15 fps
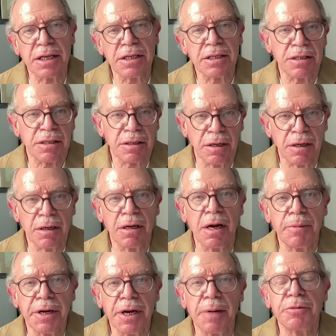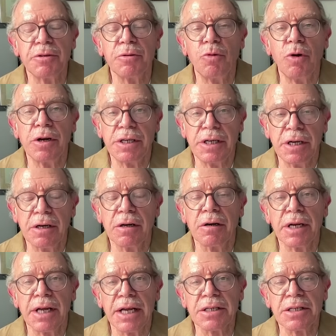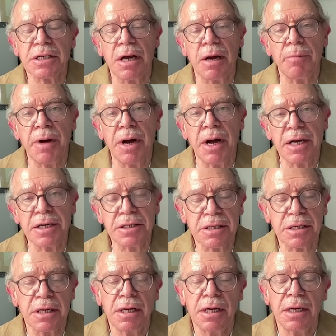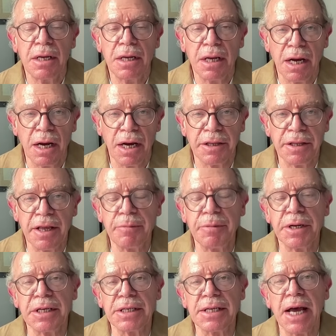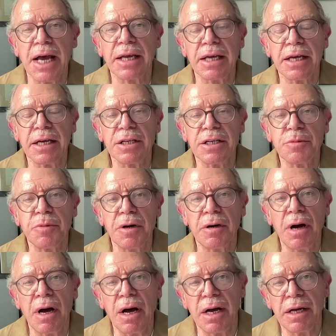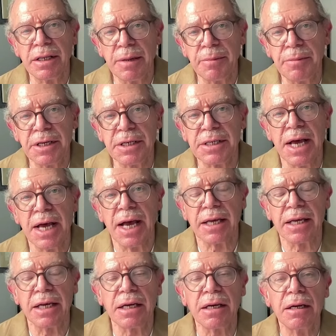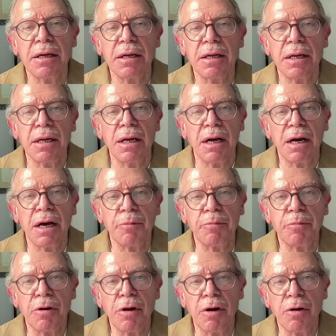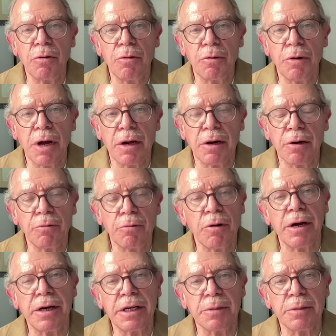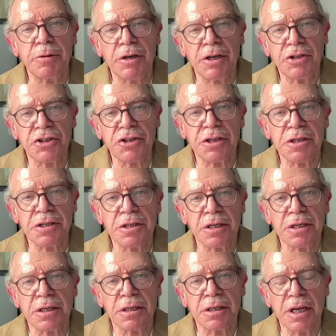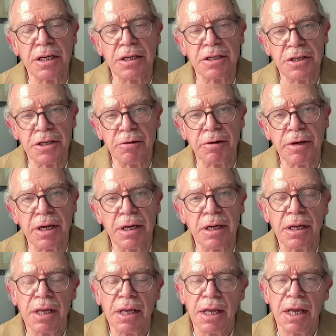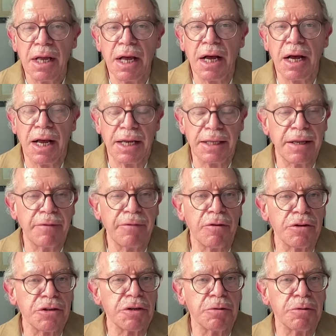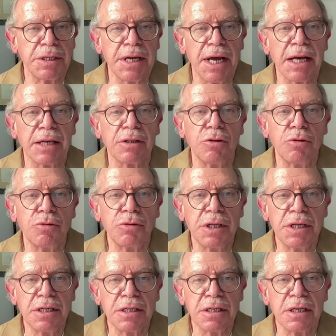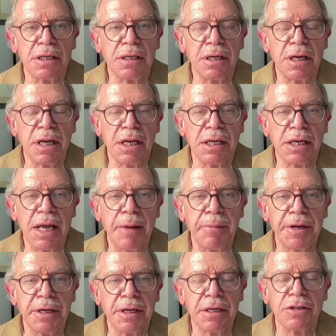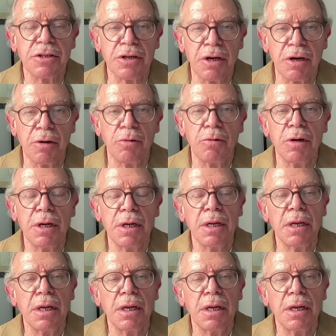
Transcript: that's coming up to one year against Hamas. they've been attacking Hezbollah. They've been attacking pro-Iranian militias in in Syria. Uh, and they've also attacked the Houthis in, in Yemen. And so